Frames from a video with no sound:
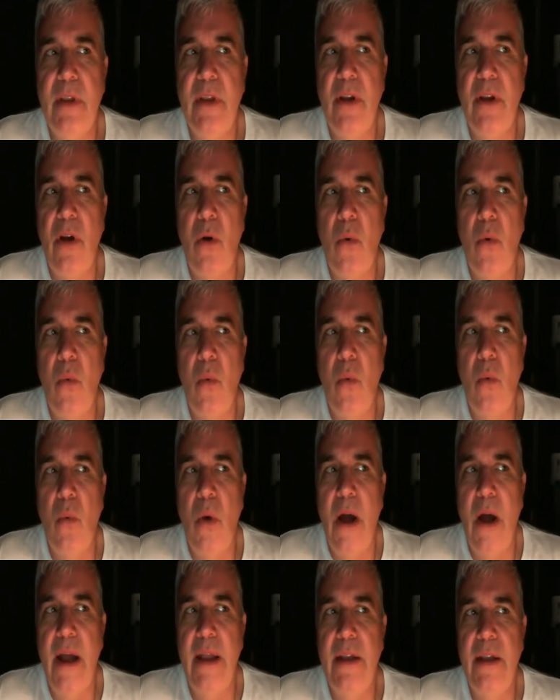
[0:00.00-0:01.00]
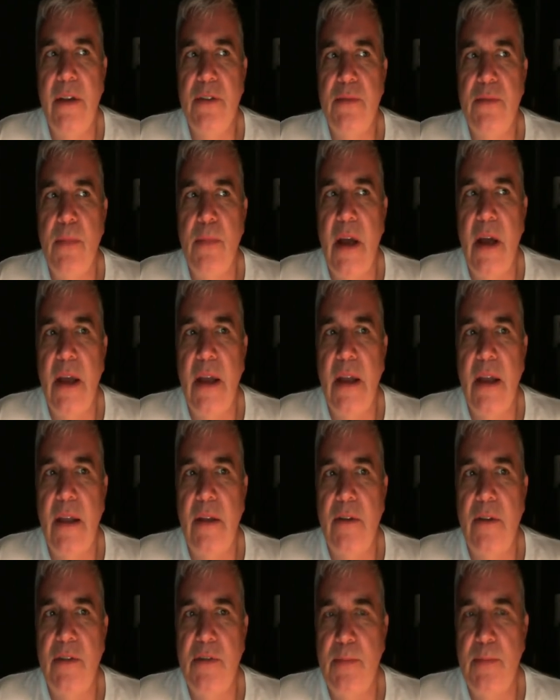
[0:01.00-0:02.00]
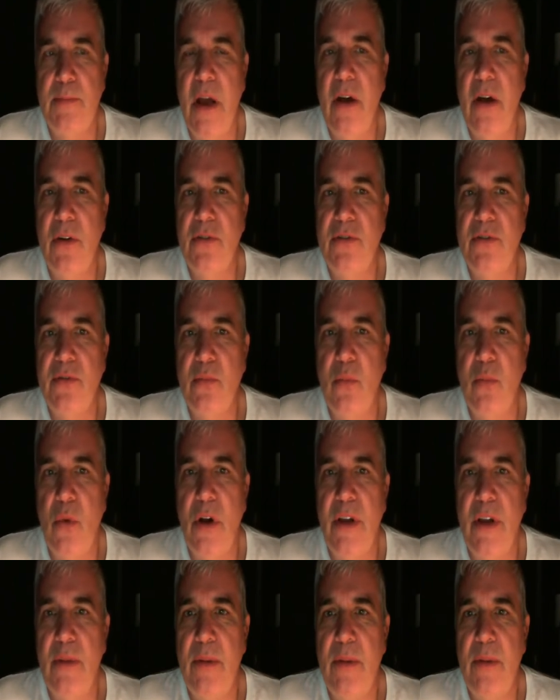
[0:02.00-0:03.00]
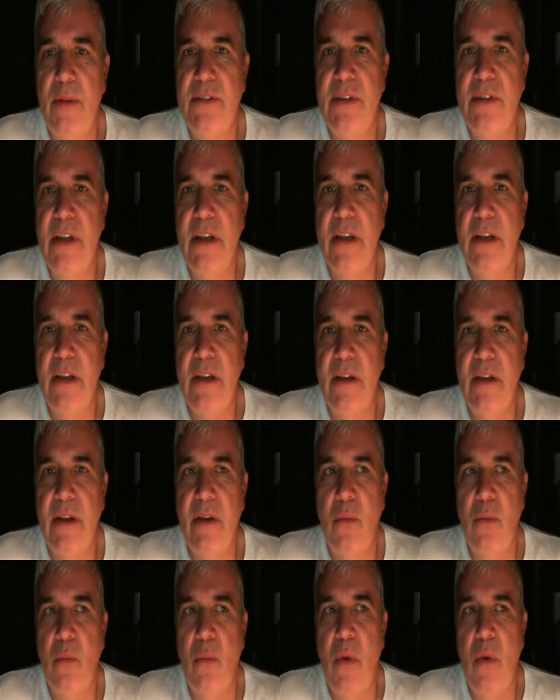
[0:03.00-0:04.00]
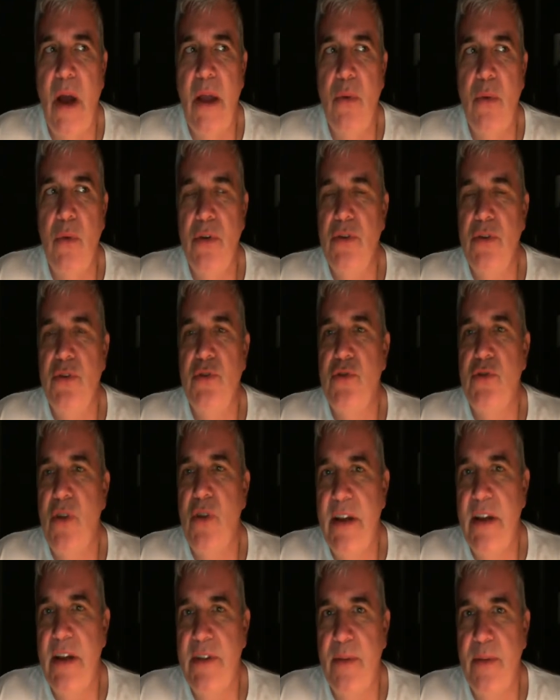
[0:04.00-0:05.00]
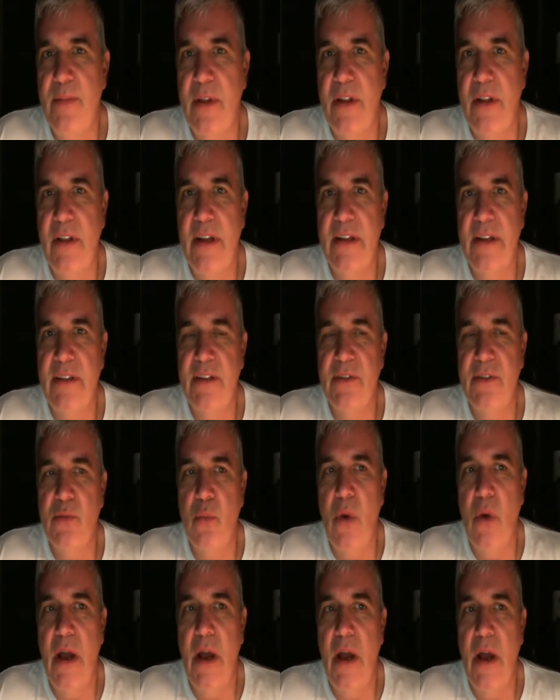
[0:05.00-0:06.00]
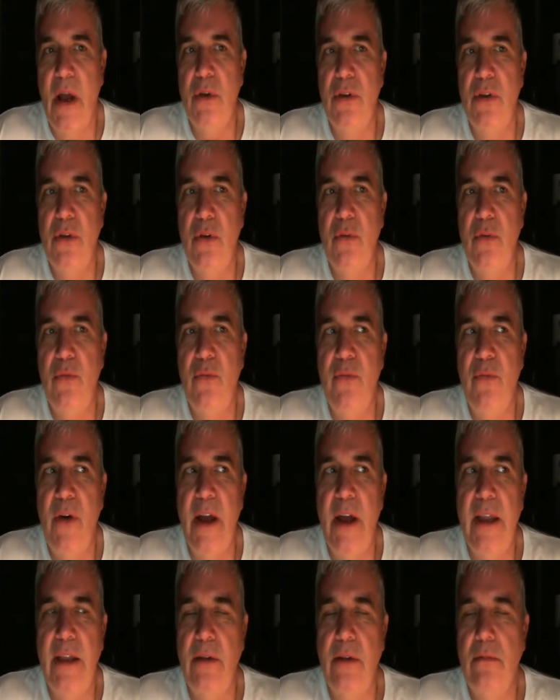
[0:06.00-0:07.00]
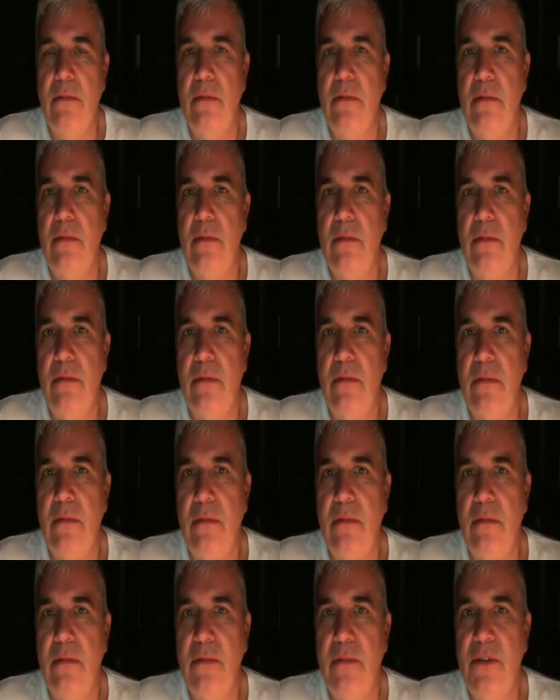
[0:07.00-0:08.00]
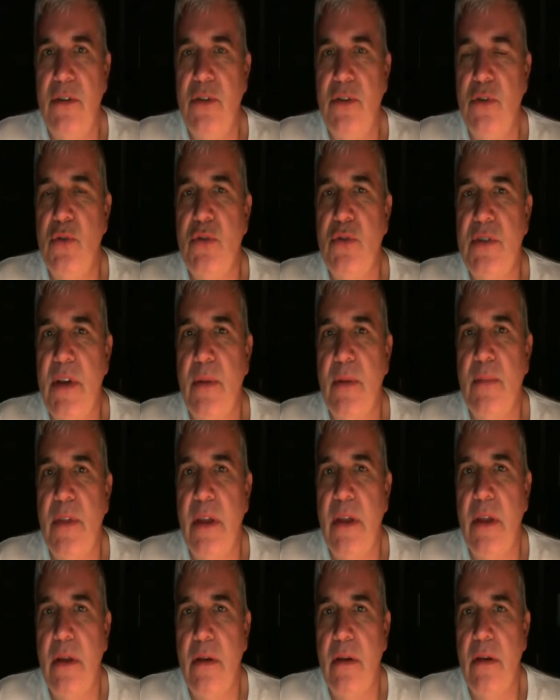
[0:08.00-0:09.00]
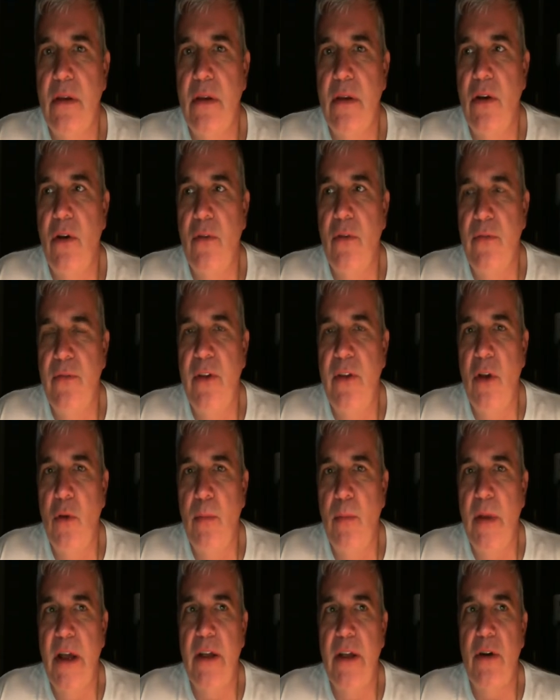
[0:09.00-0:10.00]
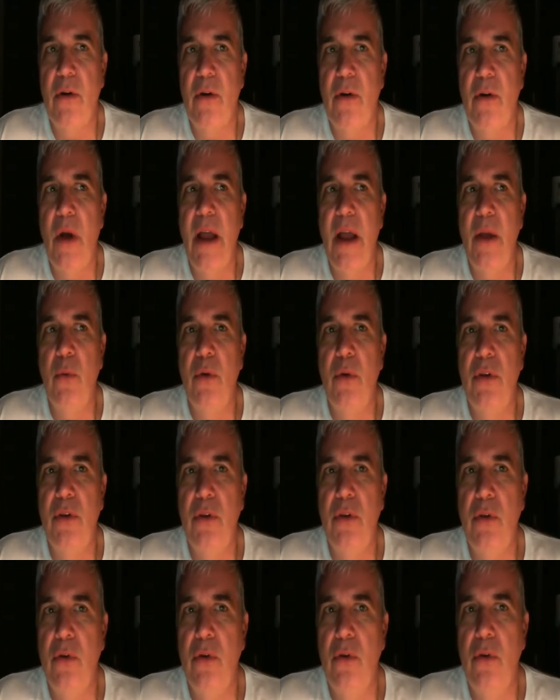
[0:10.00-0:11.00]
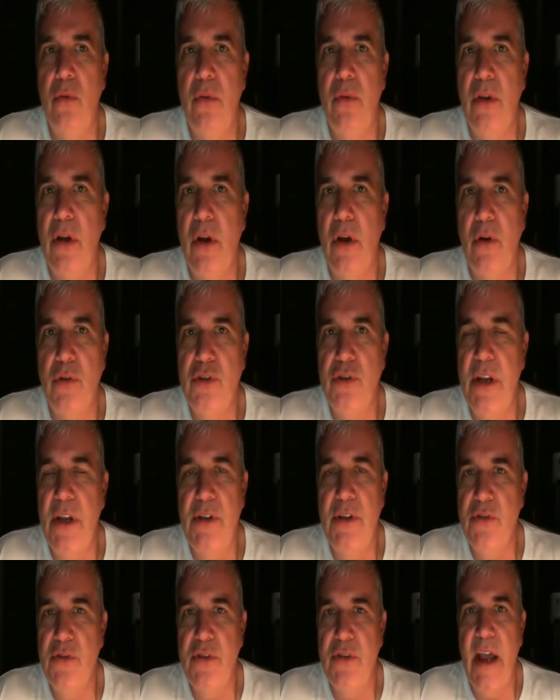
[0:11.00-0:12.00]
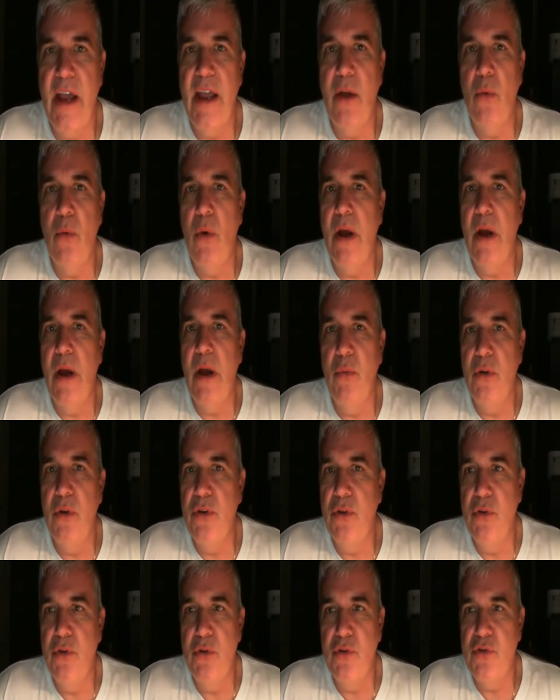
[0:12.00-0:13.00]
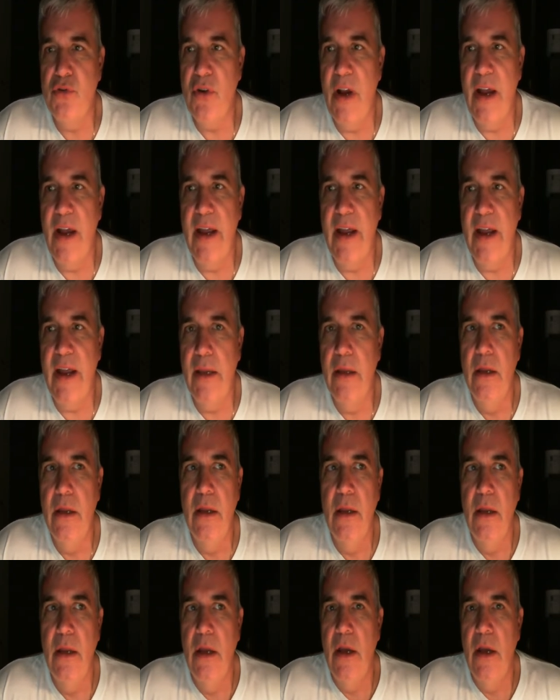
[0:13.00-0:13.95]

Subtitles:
why does my spouse want to be sick? Why wouldn't you try something like this? Why wouldn't you fight to do something, feel better? Why wouldn't you, change your diet? Why wouldn't you try